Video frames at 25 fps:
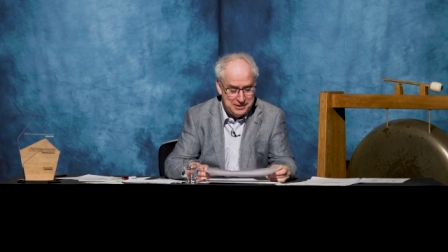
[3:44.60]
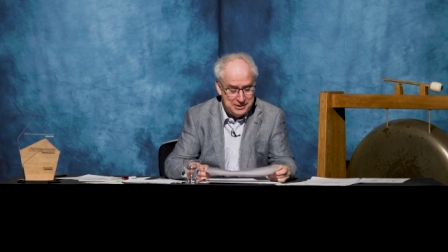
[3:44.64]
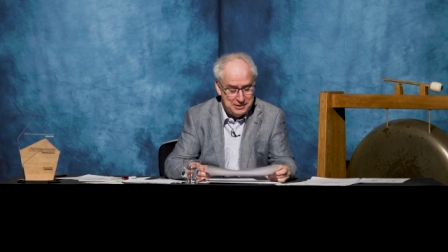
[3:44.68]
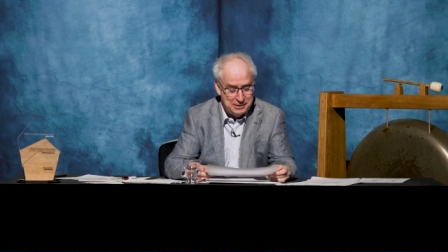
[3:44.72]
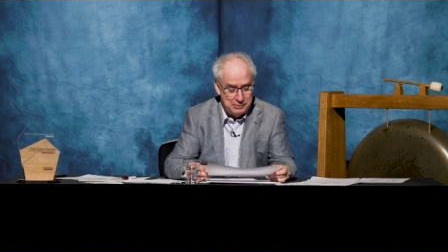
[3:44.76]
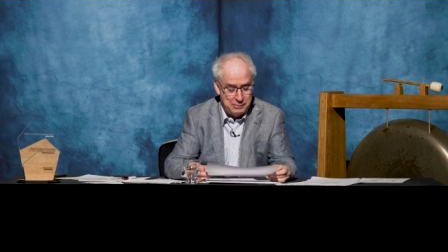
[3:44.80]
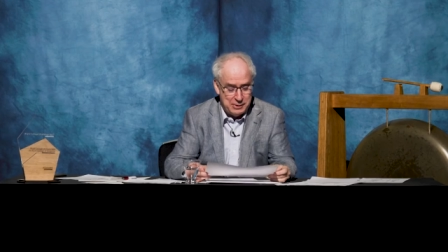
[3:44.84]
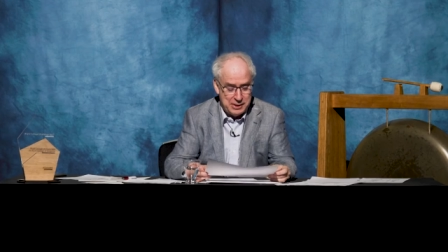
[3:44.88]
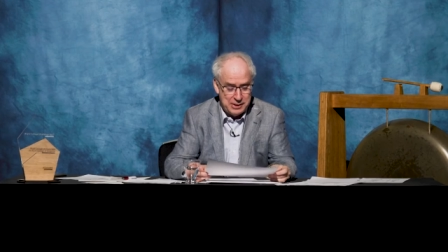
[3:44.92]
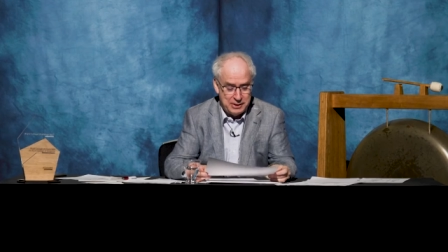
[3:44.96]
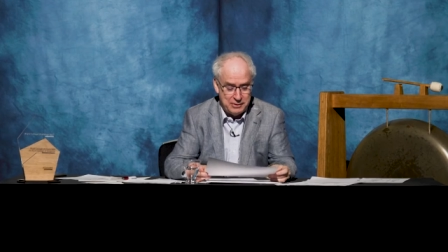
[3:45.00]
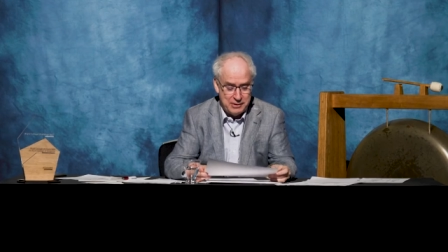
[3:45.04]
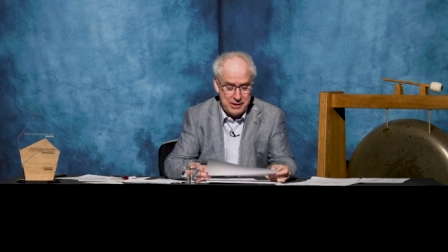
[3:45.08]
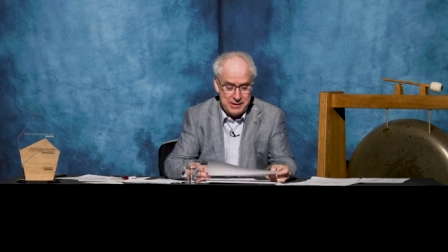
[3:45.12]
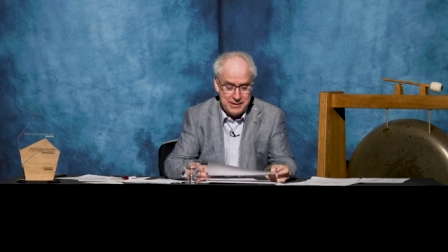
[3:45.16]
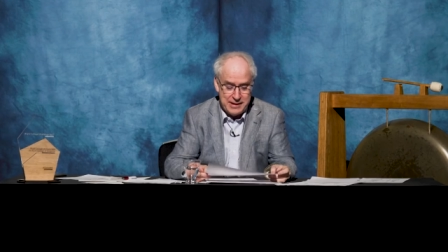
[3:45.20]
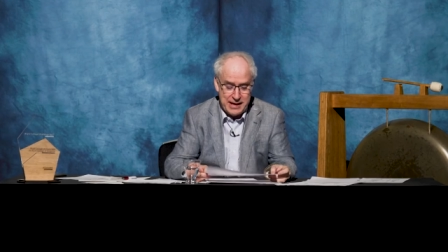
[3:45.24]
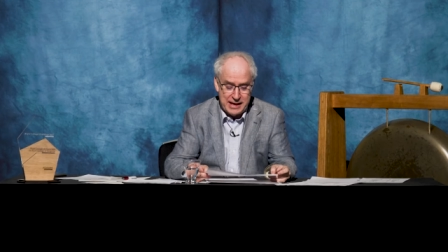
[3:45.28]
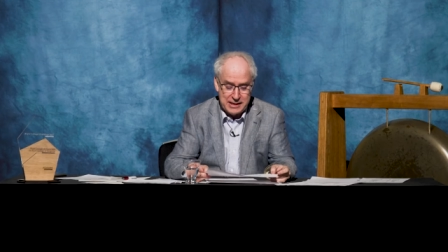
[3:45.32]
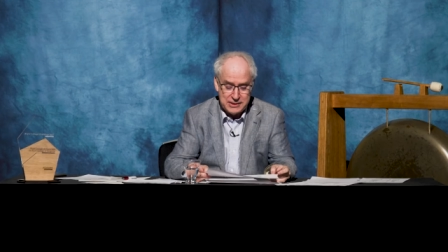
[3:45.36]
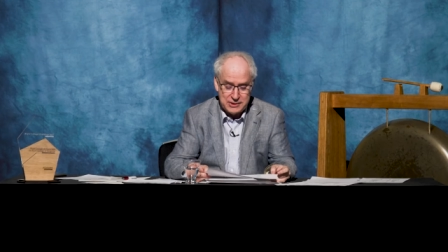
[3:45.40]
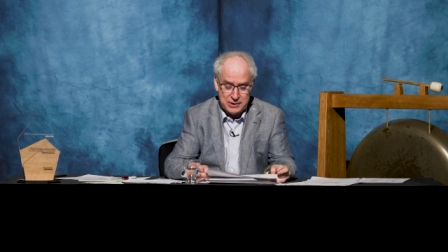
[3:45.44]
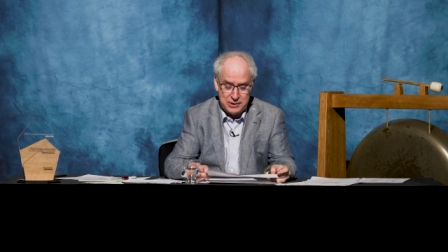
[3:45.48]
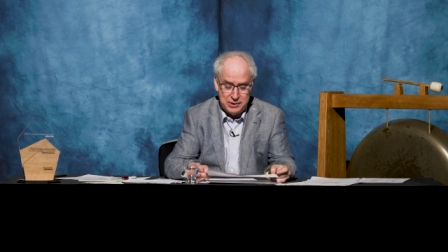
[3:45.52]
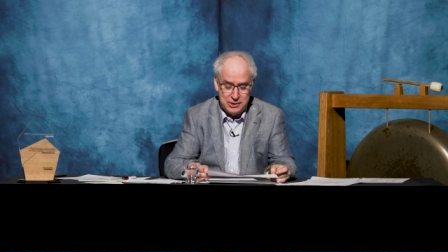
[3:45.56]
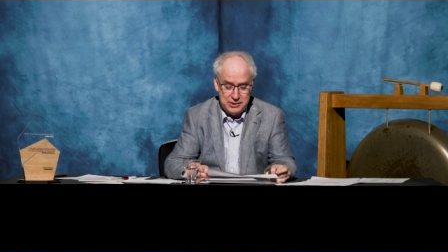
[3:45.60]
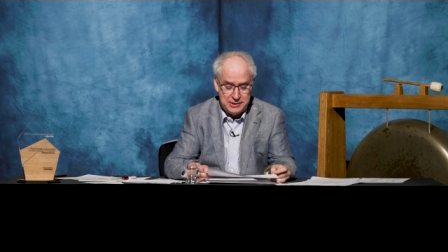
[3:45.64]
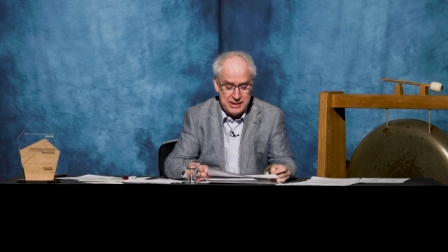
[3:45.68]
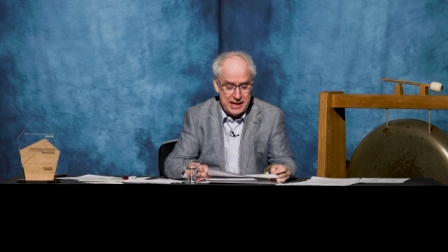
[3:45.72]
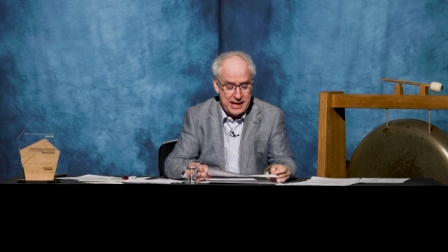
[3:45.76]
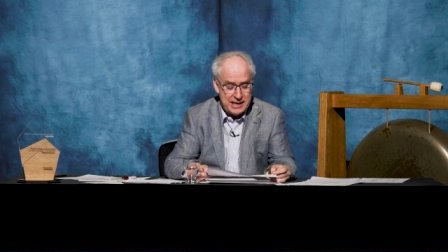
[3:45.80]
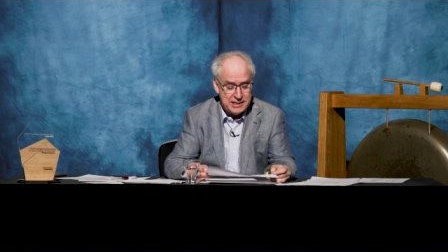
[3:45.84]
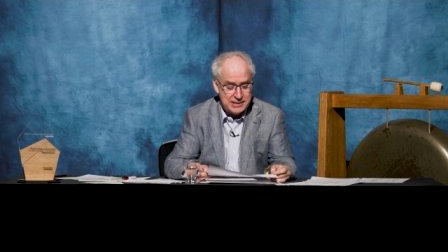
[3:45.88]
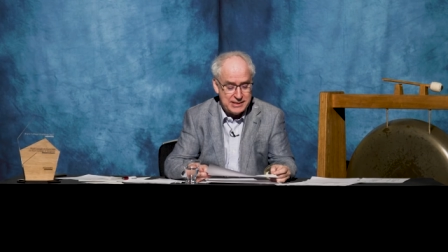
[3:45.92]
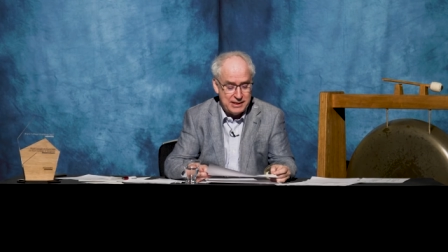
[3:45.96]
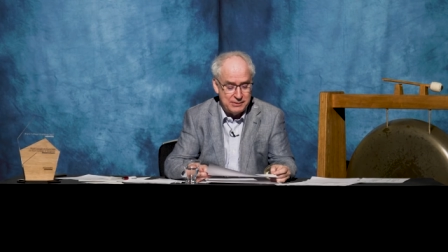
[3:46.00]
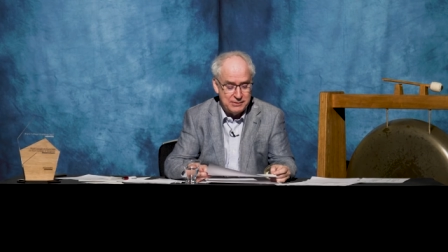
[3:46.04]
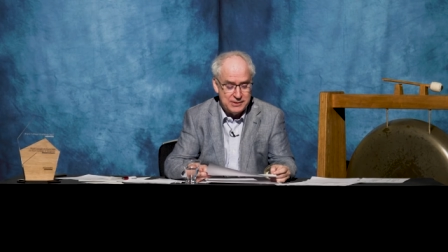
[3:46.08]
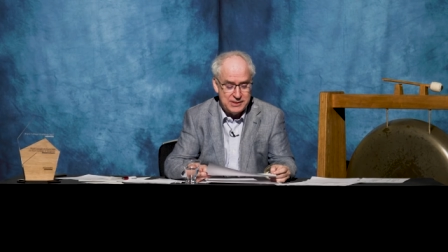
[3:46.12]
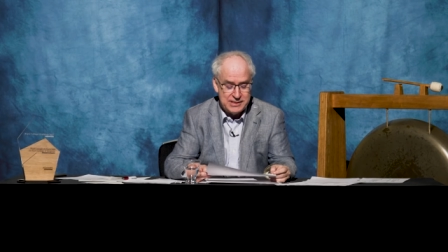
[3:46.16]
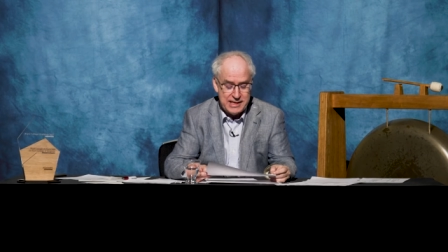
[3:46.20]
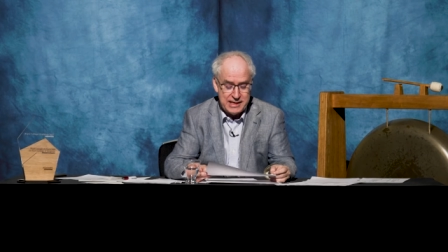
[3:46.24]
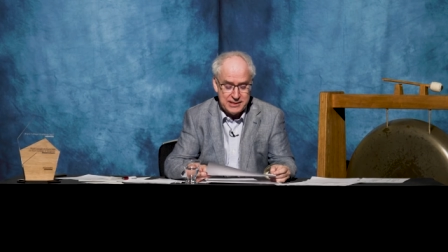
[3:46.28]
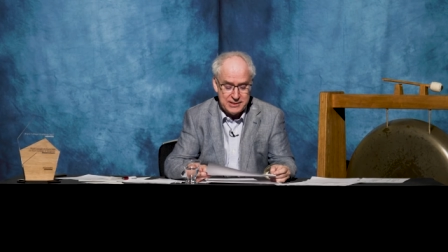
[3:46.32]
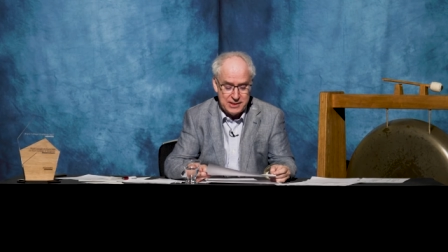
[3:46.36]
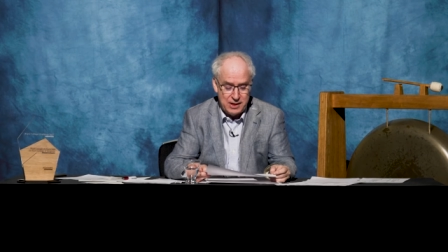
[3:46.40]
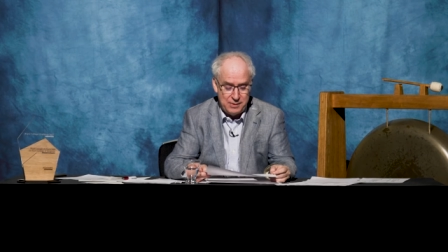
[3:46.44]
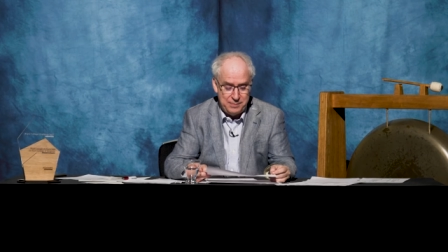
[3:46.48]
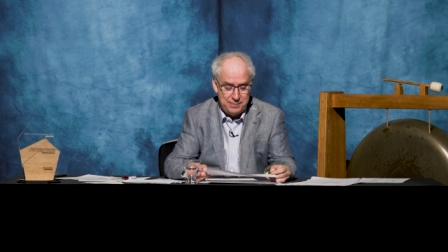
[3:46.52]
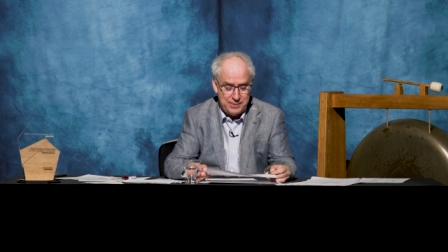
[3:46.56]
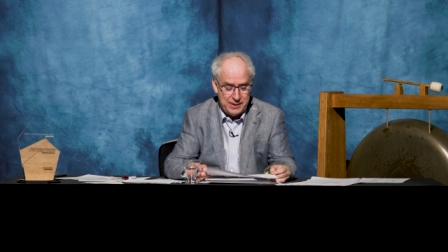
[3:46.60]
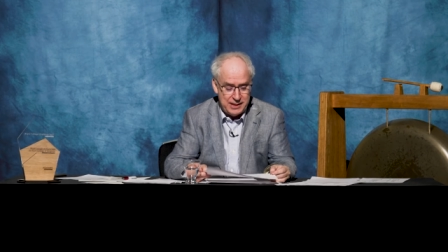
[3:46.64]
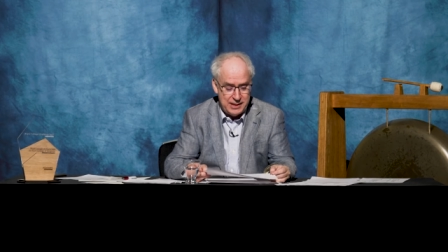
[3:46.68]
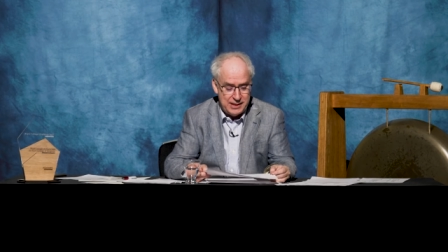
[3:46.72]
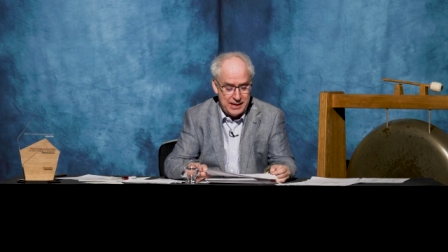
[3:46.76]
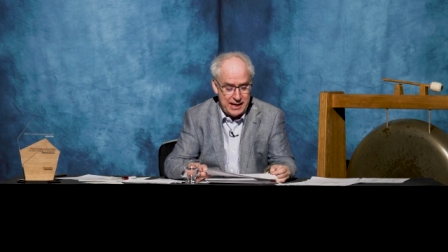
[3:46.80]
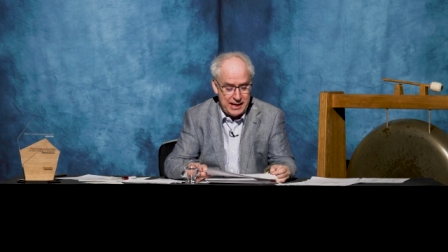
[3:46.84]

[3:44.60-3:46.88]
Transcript: we'd agree that's good. Yes, that was set up in